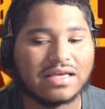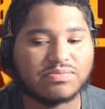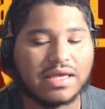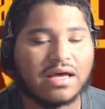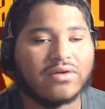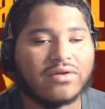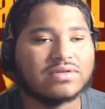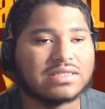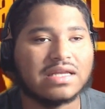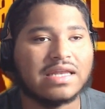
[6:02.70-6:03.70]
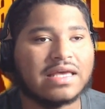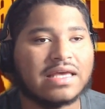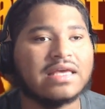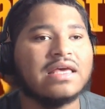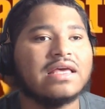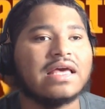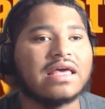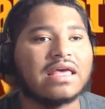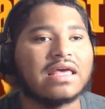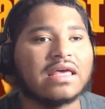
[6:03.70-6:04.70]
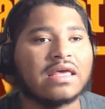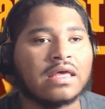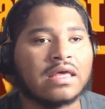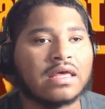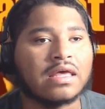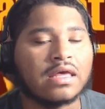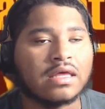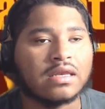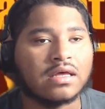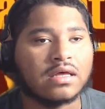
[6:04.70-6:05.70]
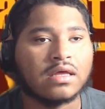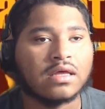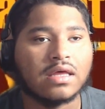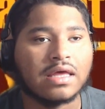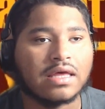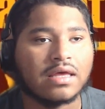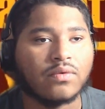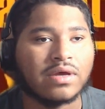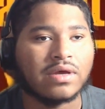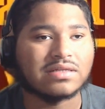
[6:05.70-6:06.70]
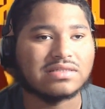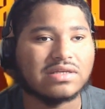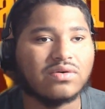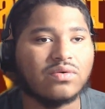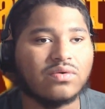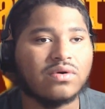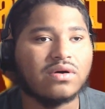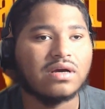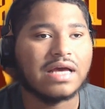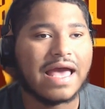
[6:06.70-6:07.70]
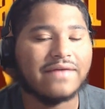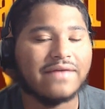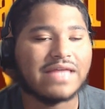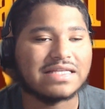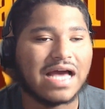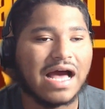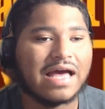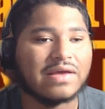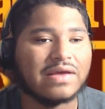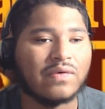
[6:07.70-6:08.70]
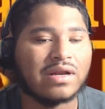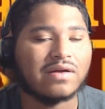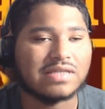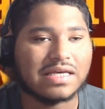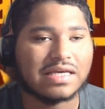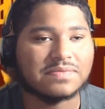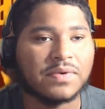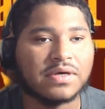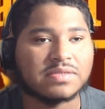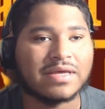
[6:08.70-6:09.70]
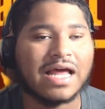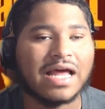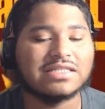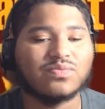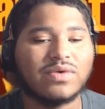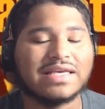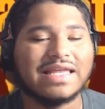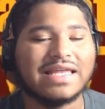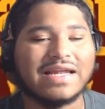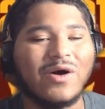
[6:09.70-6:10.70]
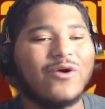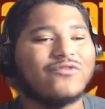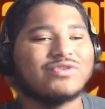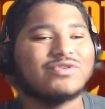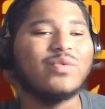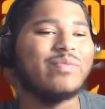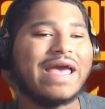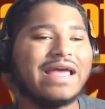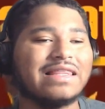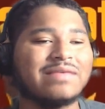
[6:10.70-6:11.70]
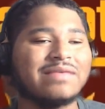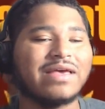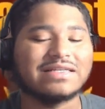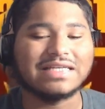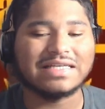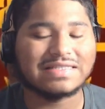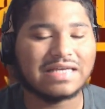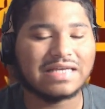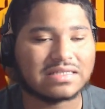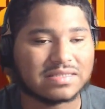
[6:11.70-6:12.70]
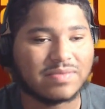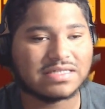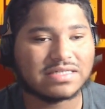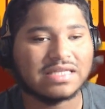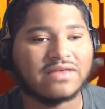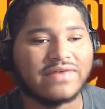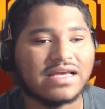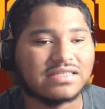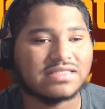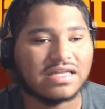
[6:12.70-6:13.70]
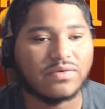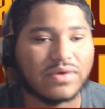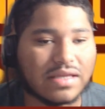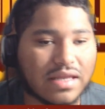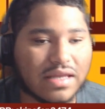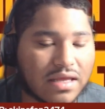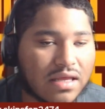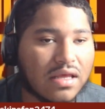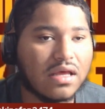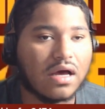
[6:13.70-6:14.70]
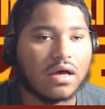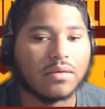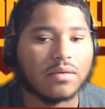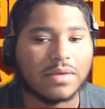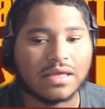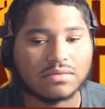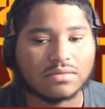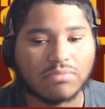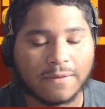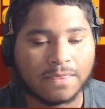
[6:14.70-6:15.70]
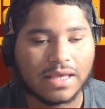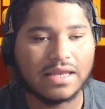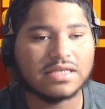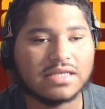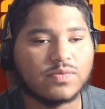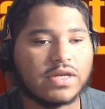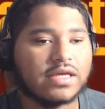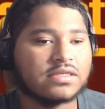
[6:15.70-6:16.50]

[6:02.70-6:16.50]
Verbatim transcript: play out on Sunday and and and, uh, and, and still have that tie on our taste buds, man. I just want to get it off so badly, man, because it sucks, especially in the fashion that we did it. Um, and but it is what it is.